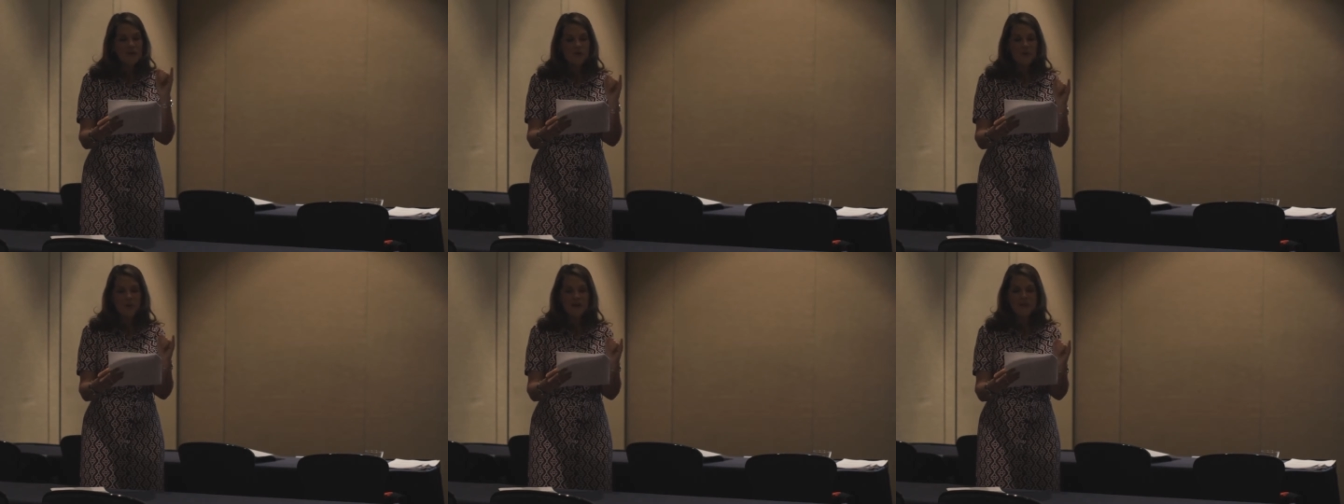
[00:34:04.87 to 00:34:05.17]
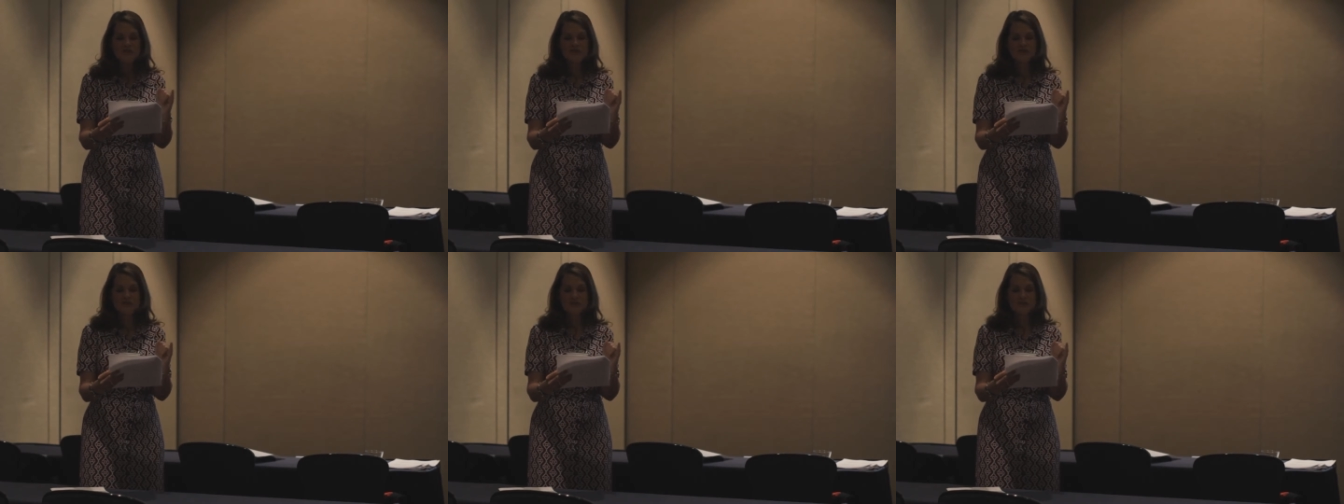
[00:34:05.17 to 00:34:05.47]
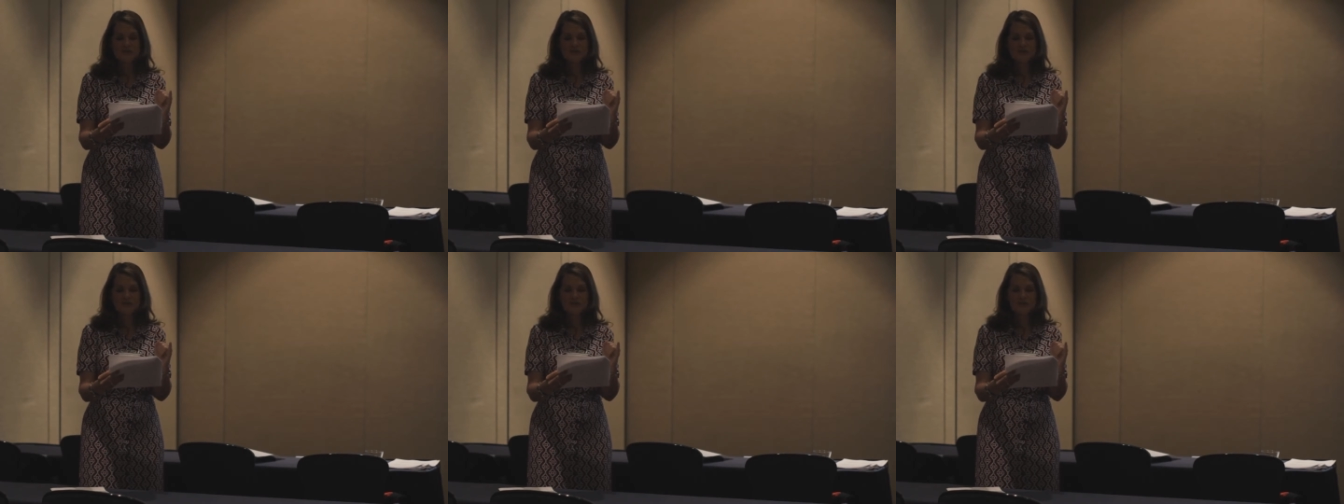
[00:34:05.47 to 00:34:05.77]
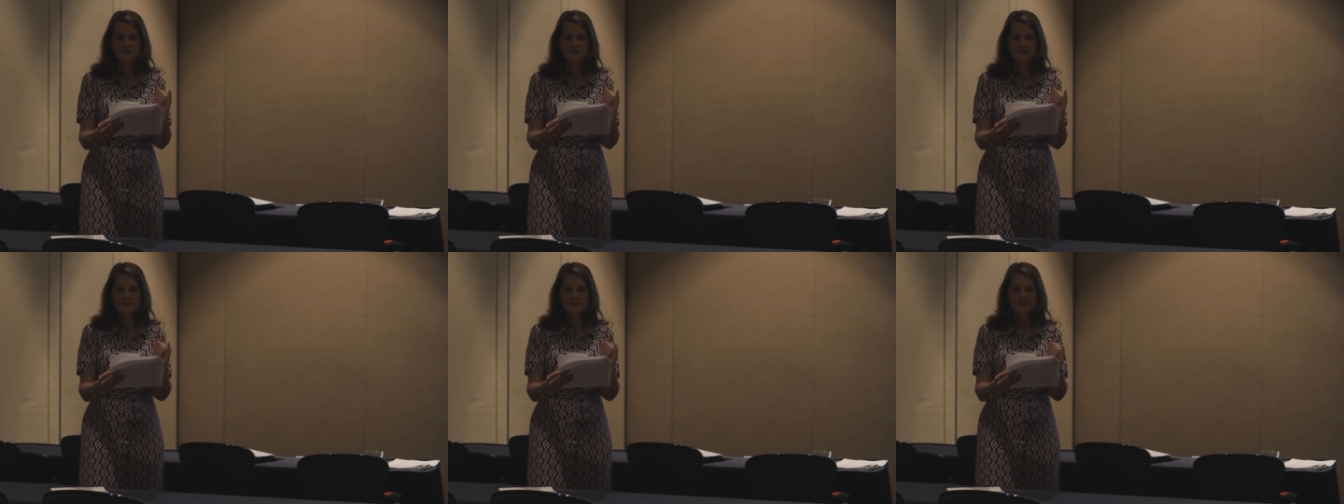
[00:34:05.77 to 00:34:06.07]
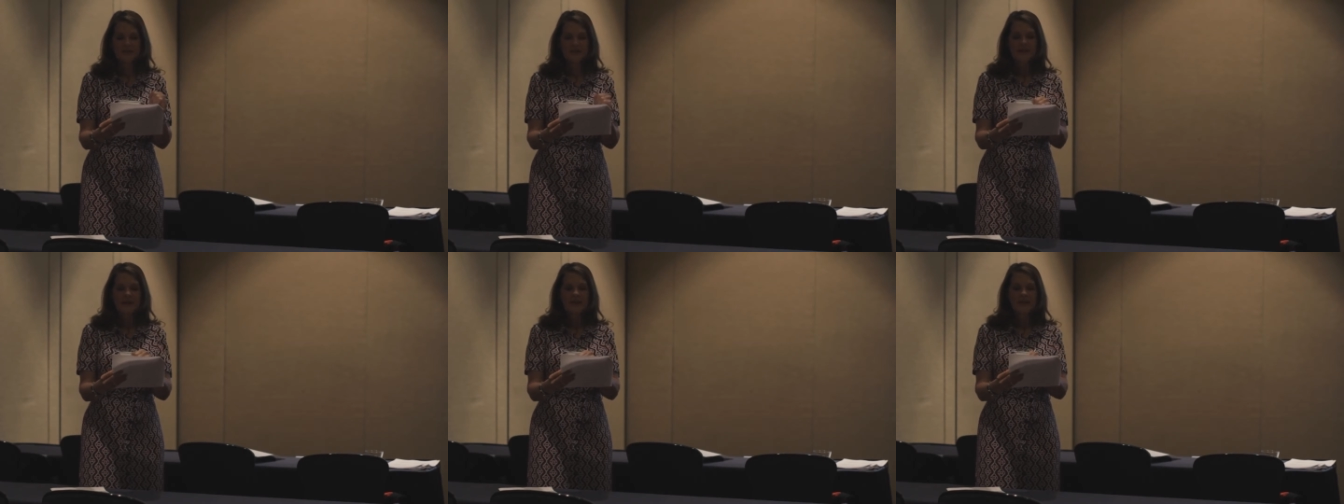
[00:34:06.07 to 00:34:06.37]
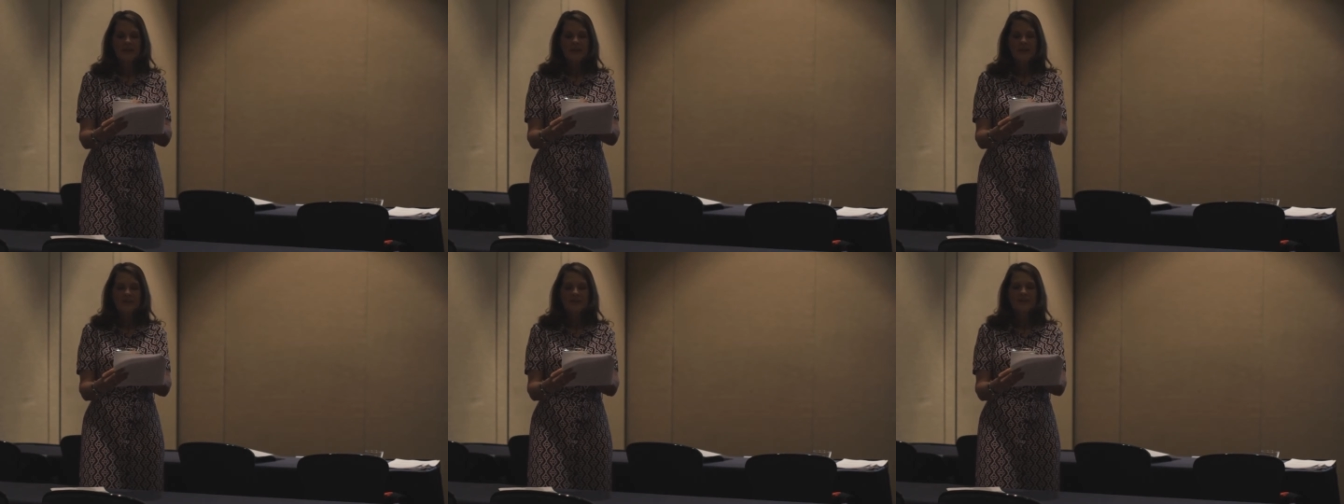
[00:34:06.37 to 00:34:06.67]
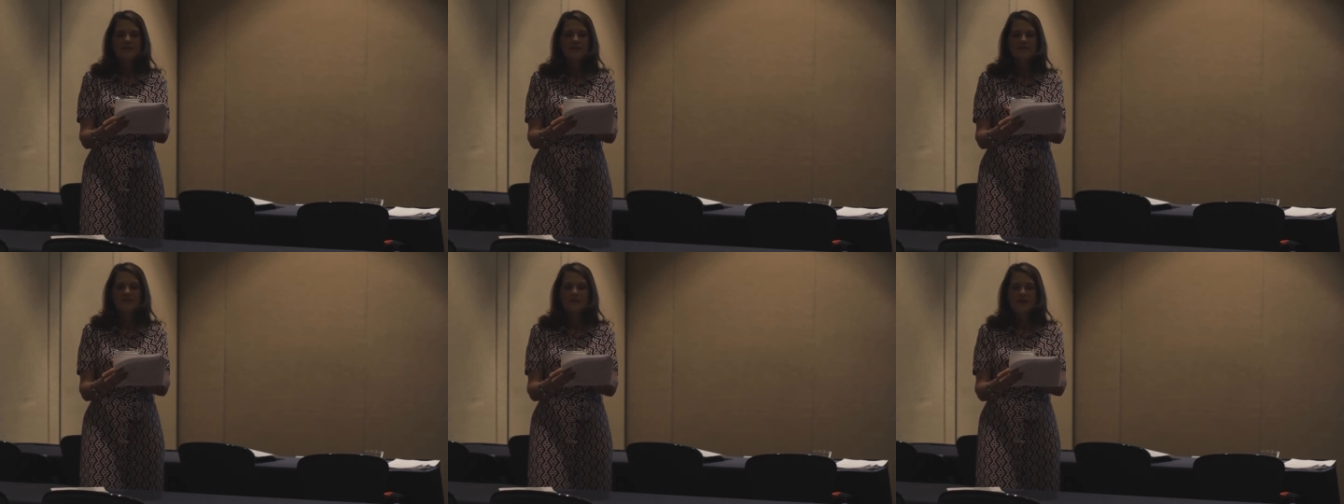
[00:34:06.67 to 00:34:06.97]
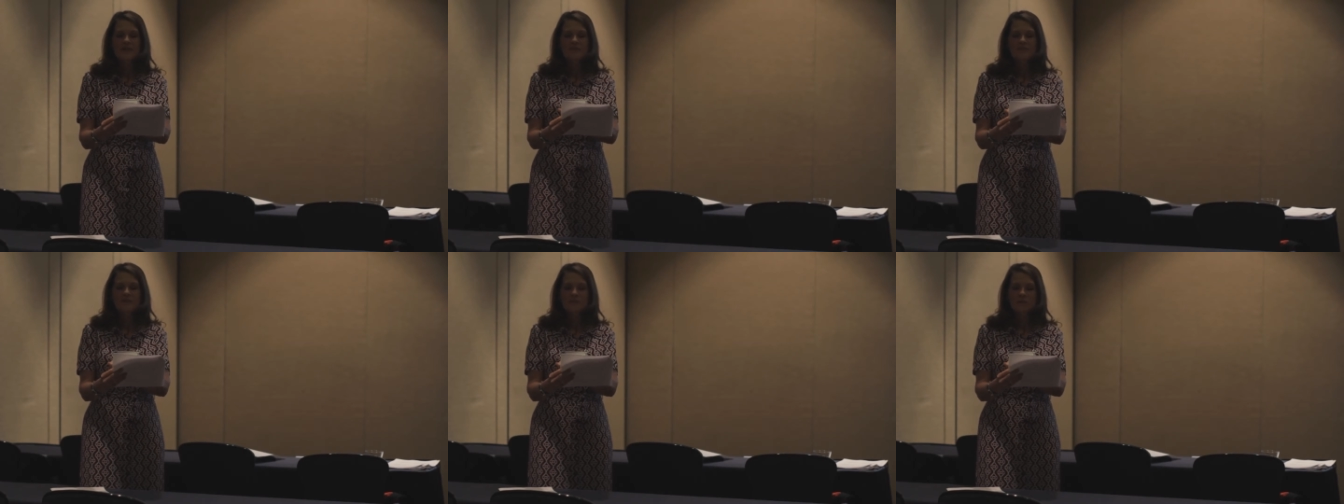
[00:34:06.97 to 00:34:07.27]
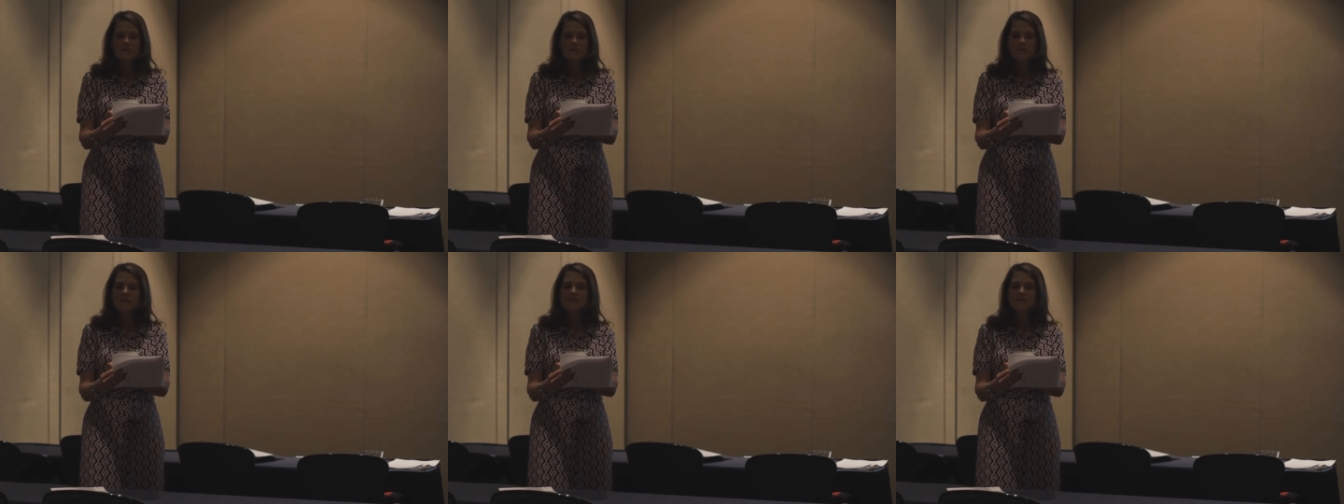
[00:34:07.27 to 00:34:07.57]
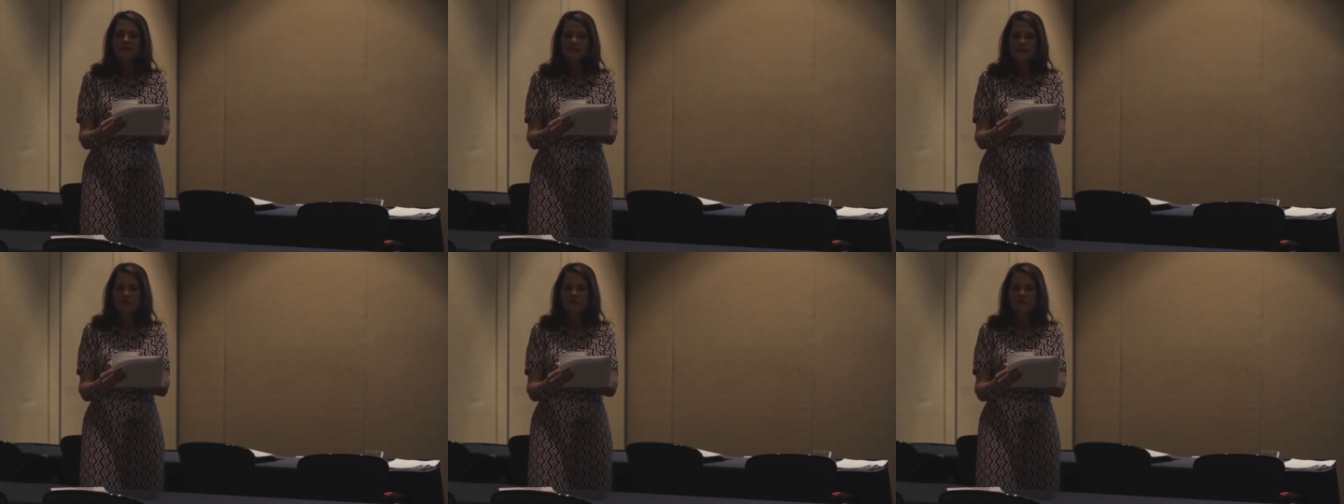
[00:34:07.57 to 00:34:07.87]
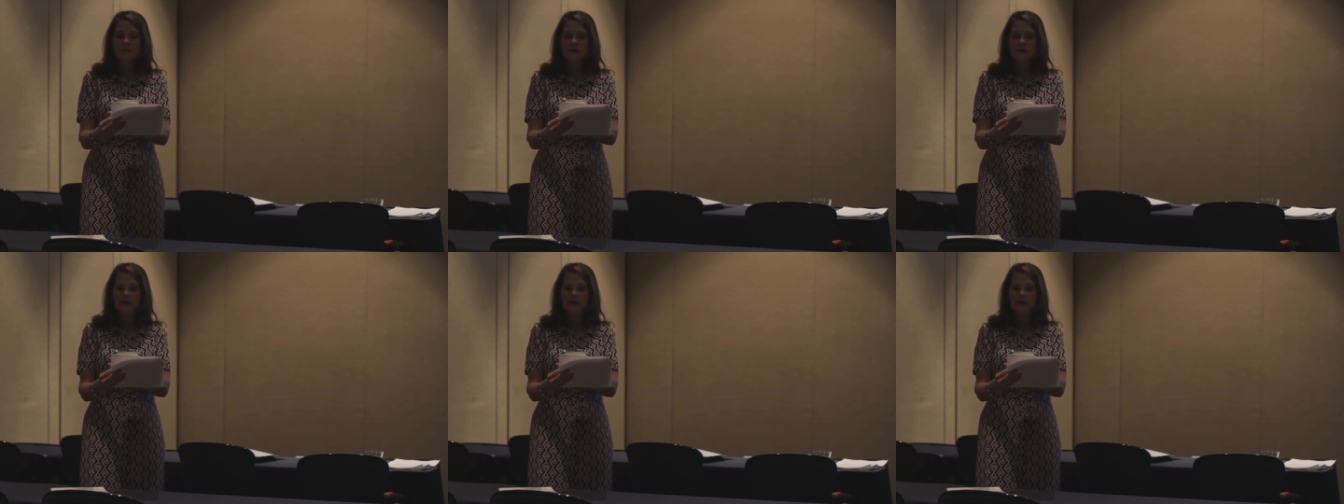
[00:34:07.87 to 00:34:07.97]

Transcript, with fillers: question the favorability